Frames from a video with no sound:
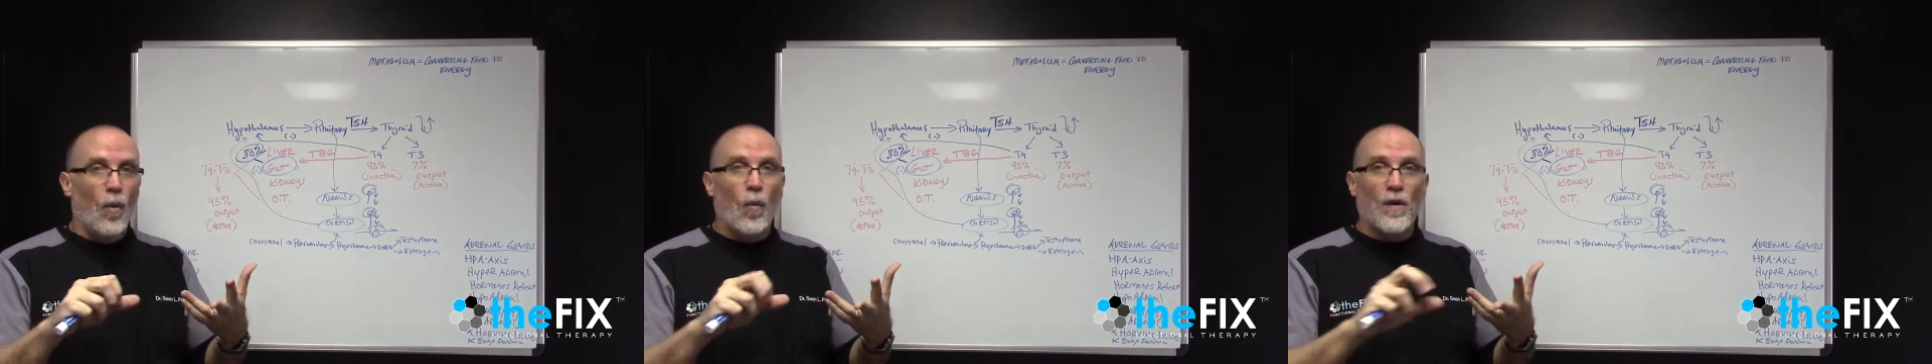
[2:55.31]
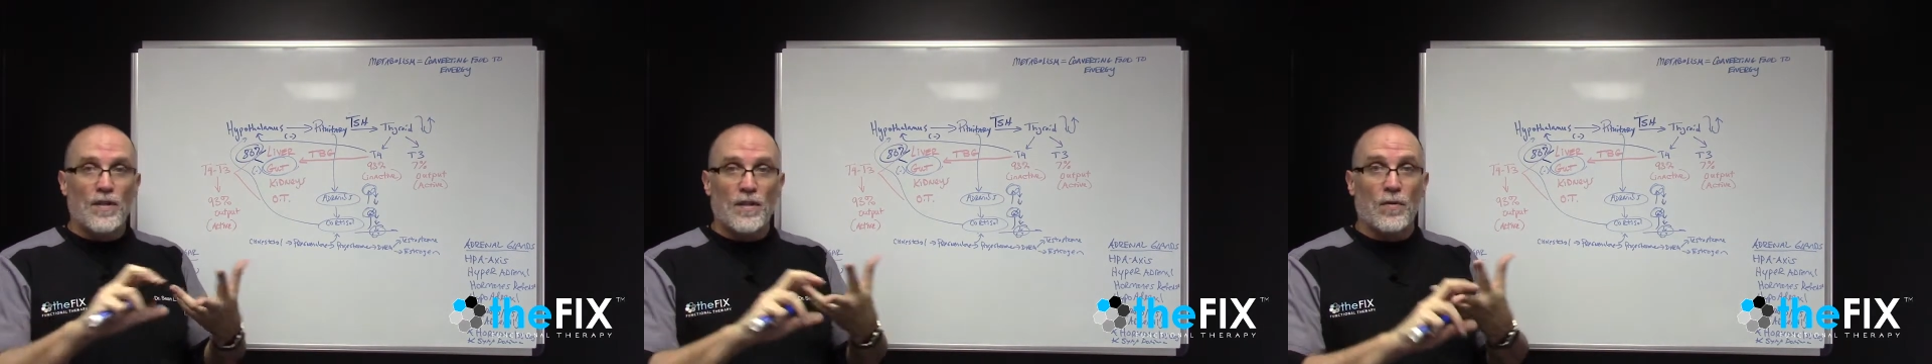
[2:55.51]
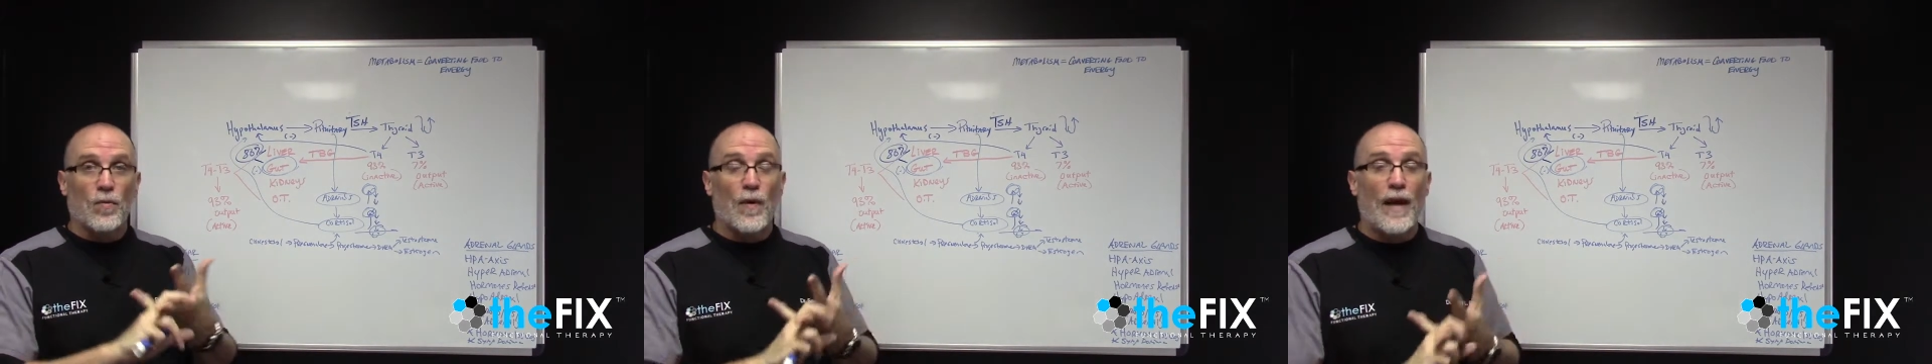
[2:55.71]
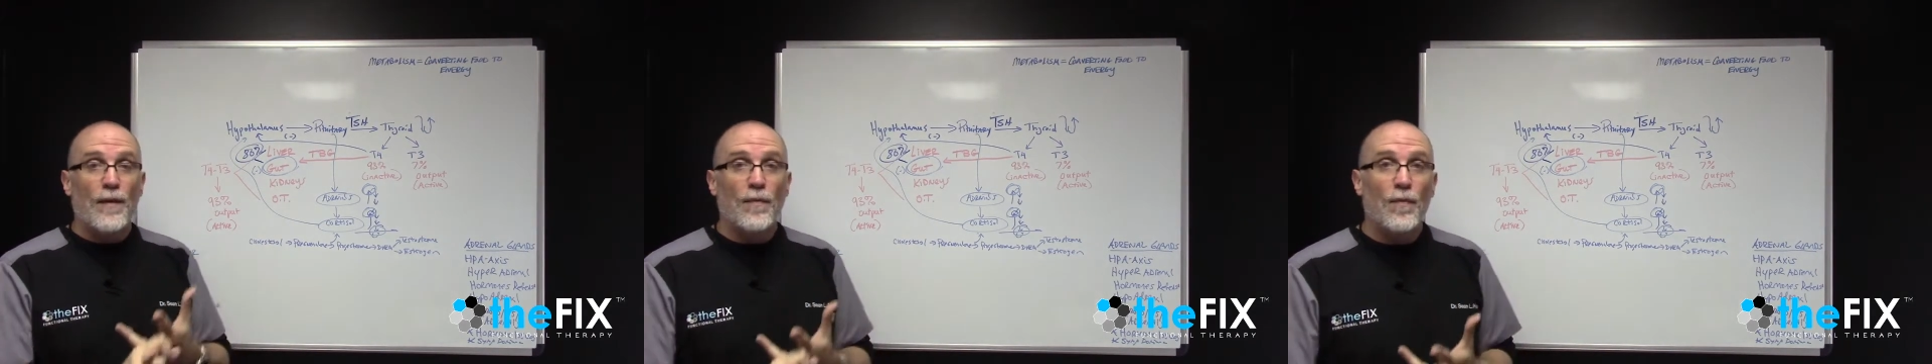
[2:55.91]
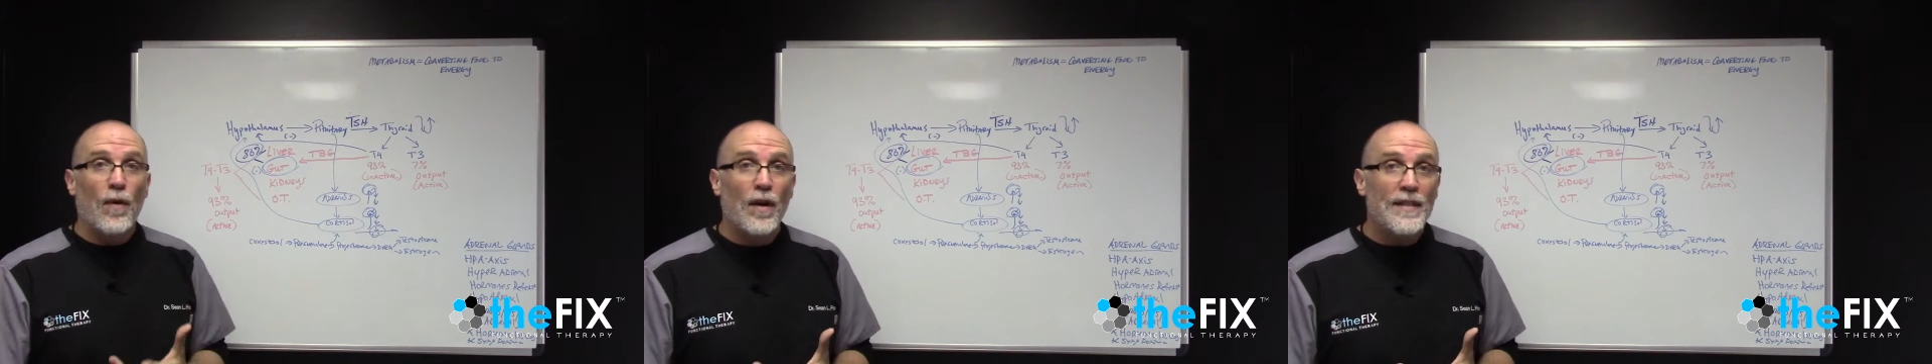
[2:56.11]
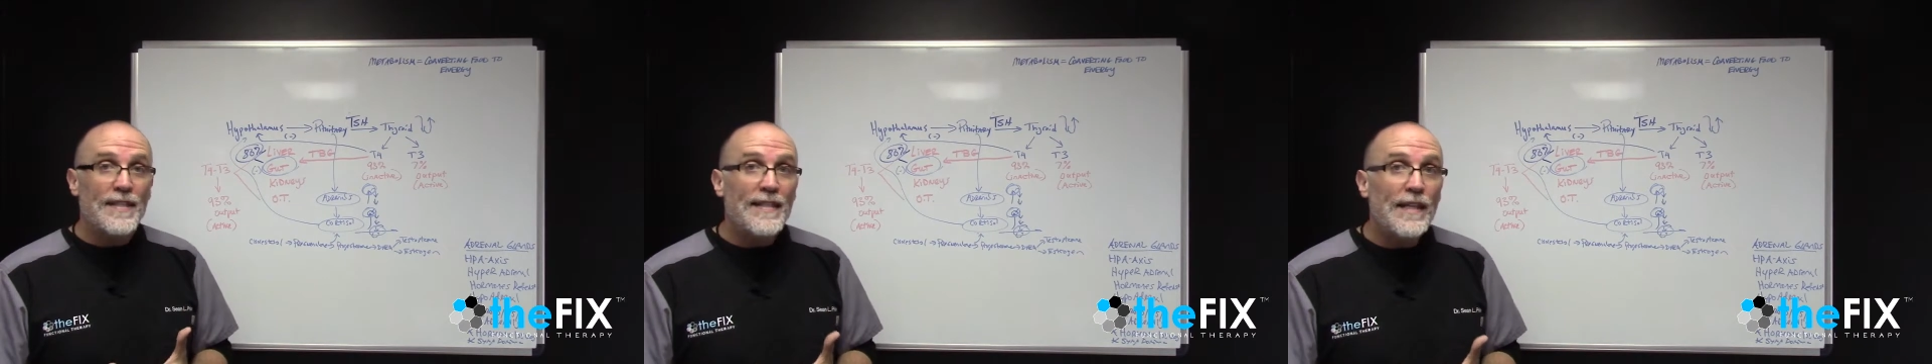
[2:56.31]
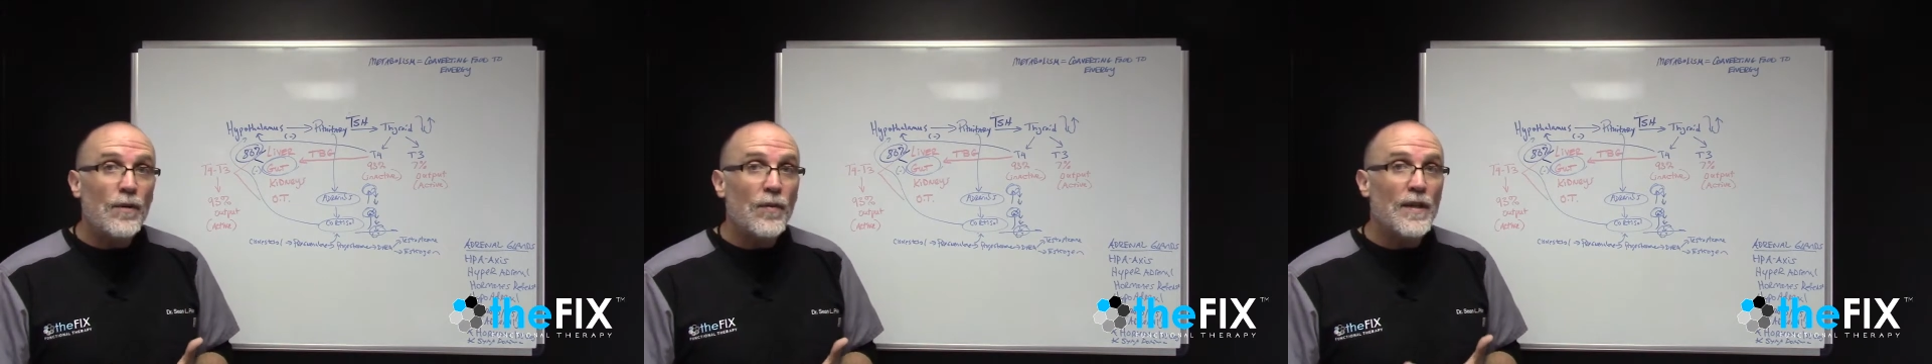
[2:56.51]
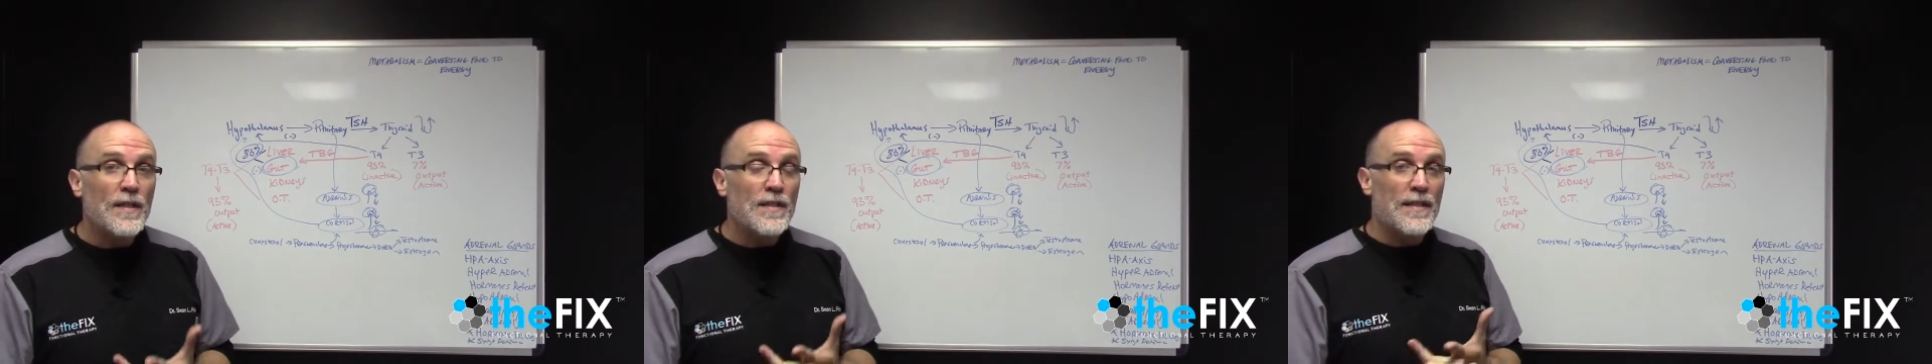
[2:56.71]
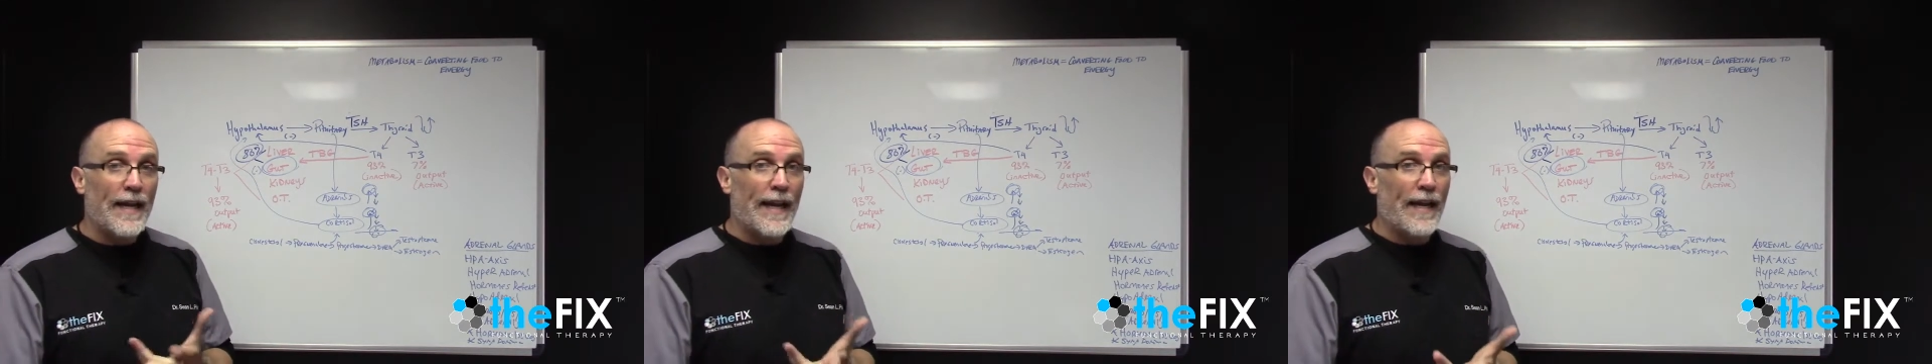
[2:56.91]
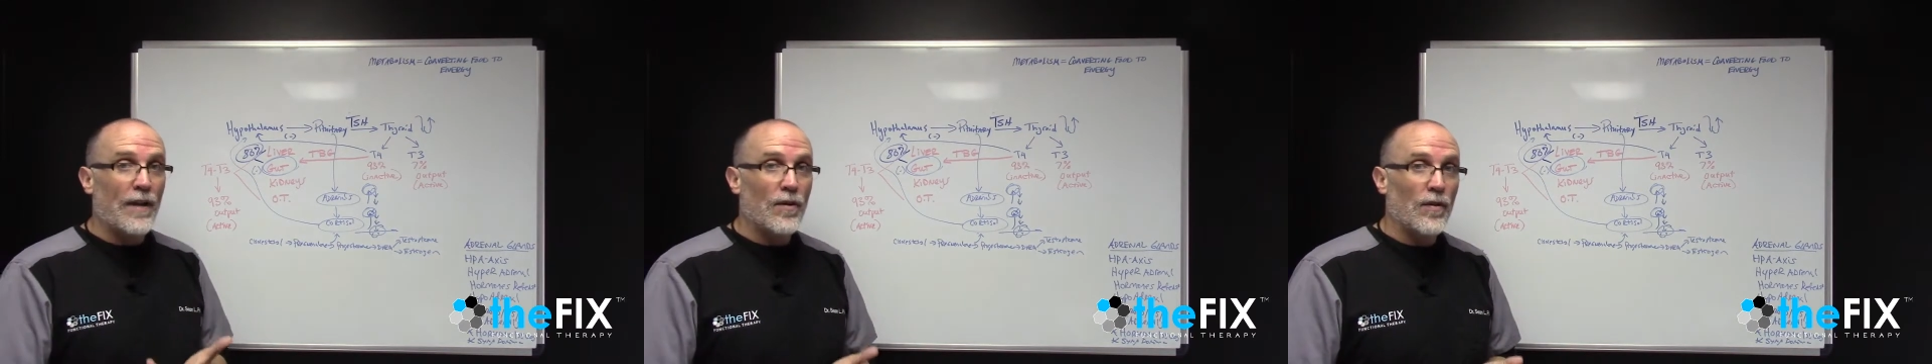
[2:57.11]
what's the right sequence
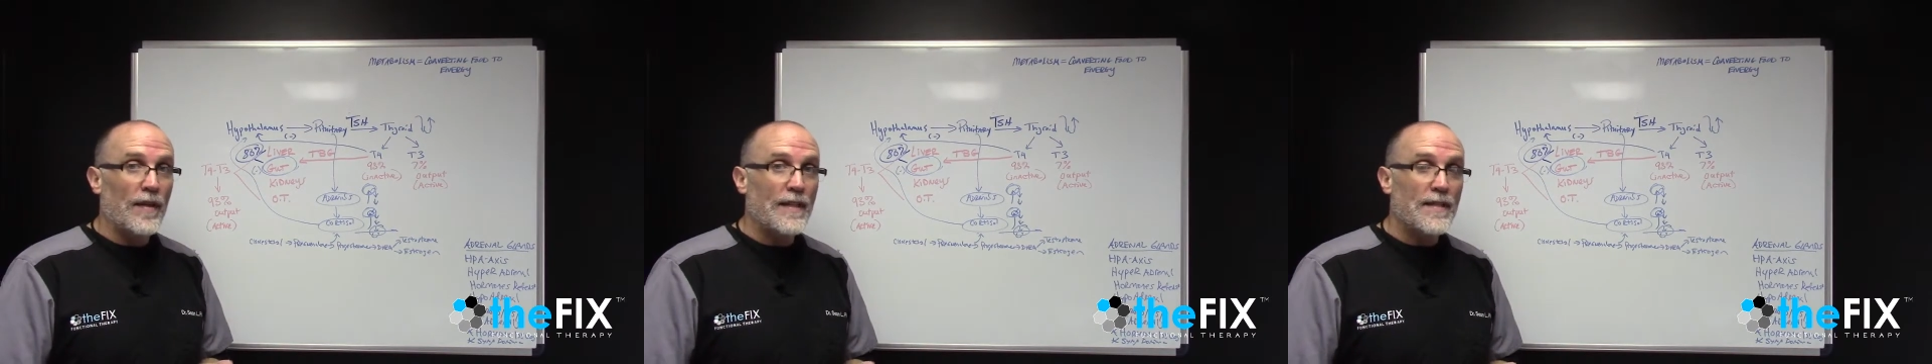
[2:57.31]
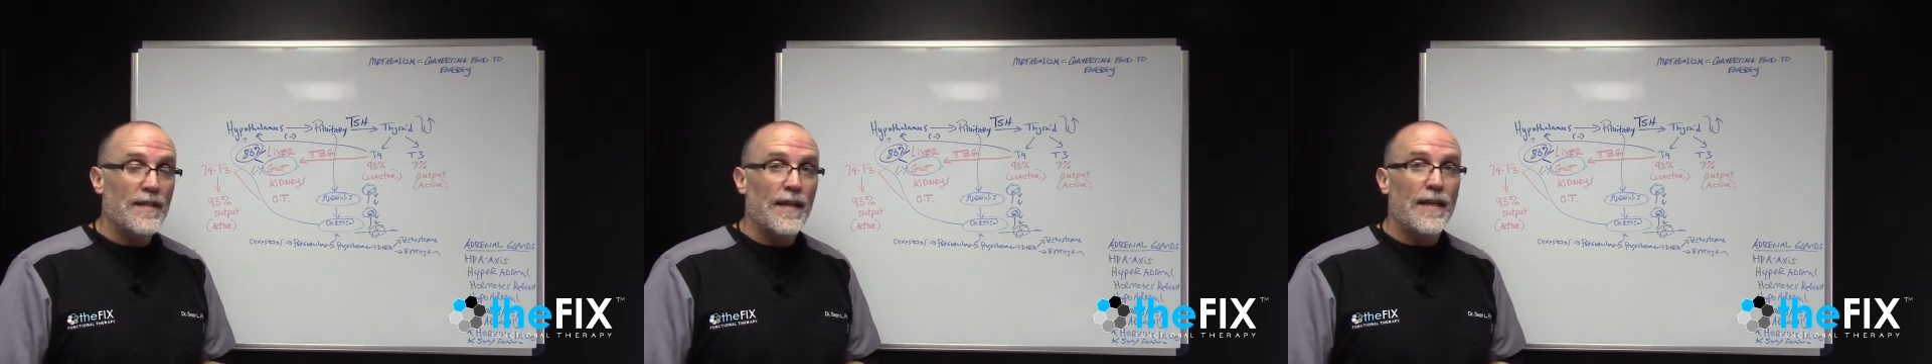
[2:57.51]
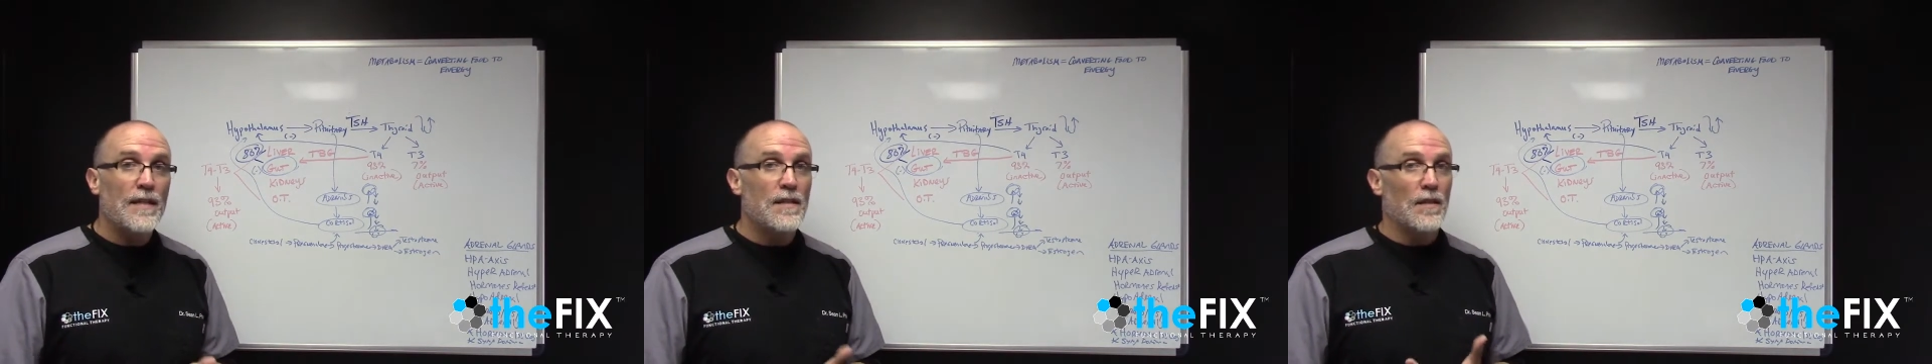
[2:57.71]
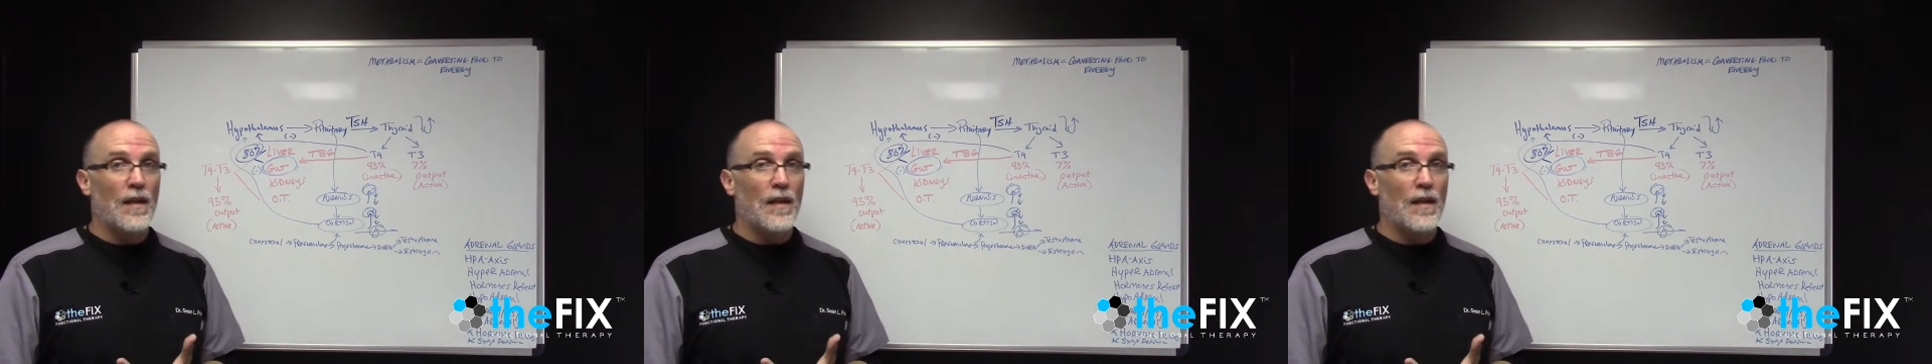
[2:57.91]
to handle these things.